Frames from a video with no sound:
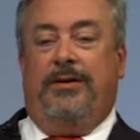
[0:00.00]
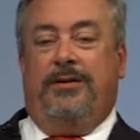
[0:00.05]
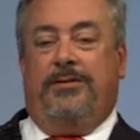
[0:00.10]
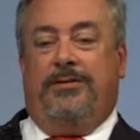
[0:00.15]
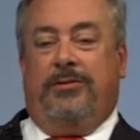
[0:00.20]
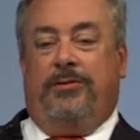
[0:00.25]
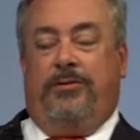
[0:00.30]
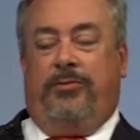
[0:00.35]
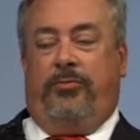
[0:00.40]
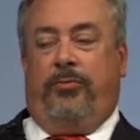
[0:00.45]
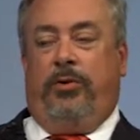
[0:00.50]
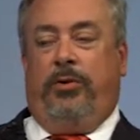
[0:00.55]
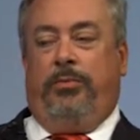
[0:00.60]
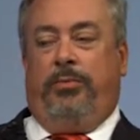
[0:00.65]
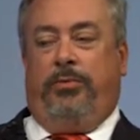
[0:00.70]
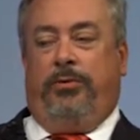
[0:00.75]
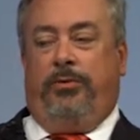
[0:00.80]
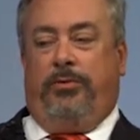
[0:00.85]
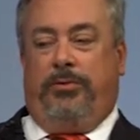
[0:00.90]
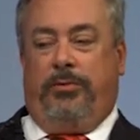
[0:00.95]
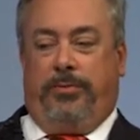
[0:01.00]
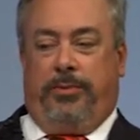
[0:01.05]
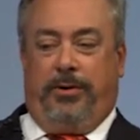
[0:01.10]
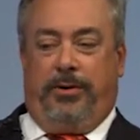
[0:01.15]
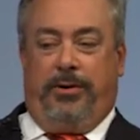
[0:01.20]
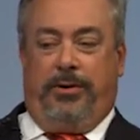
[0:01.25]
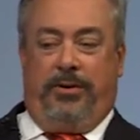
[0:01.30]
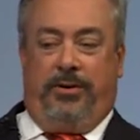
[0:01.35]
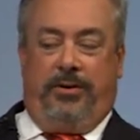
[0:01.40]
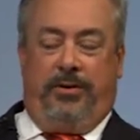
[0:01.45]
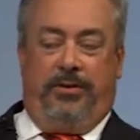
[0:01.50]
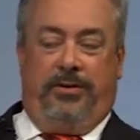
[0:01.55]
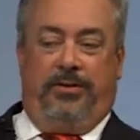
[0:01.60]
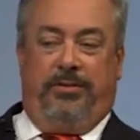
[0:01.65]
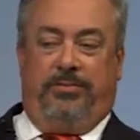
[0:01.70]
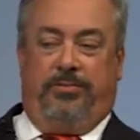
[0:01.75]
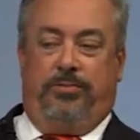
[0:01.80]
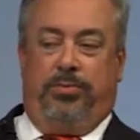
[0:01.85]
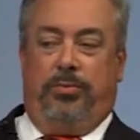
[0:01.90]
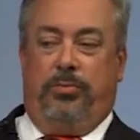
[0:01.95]
So if one political party
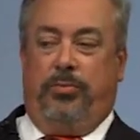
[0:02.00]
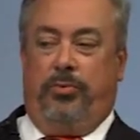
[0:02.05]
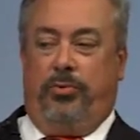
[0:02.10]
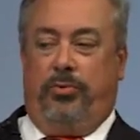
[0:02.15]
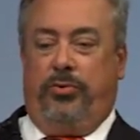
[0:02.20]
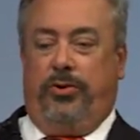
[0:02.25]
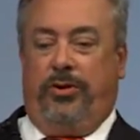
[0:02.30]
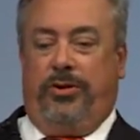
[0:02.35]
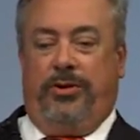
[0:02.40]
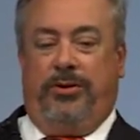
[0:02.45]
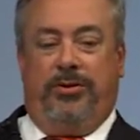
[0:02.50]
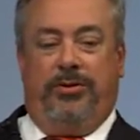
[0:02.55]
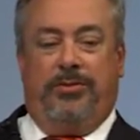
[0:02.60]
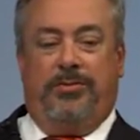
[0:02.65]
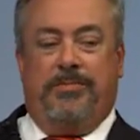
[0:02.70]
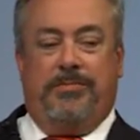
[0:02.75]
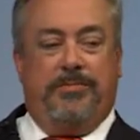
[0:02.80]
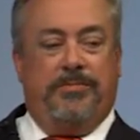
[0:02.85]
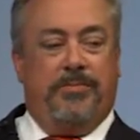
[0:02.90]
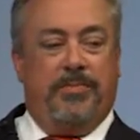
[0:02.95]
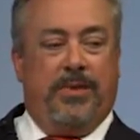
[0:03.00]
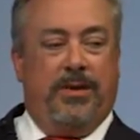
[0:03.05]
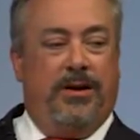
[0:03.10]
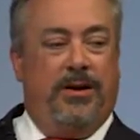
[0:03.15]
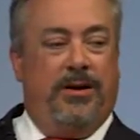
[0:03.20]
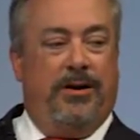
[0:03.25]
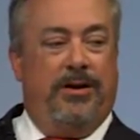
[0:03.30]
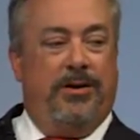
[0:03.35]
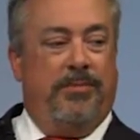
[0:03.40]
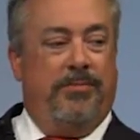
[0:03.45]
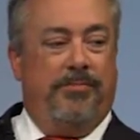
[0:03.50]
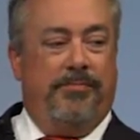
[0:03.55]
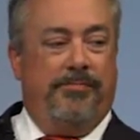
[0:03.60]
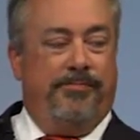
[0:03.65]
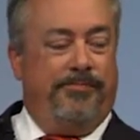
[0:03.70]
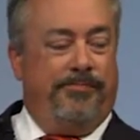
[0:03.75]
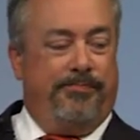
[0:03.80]
is promoting, you